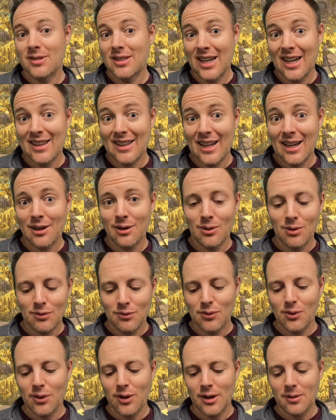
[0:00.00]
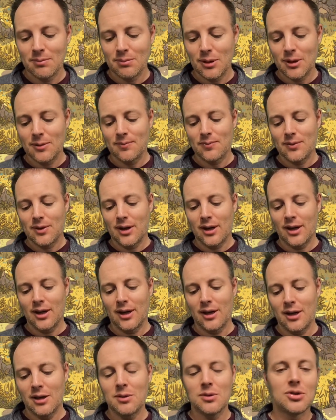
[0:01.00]
it's got that going for it, but
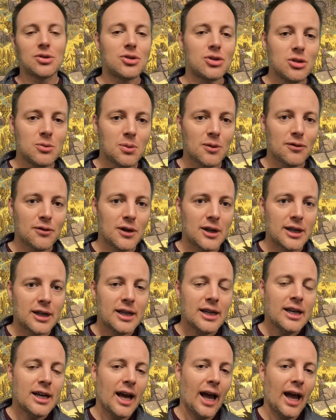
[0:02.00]
it was super fun,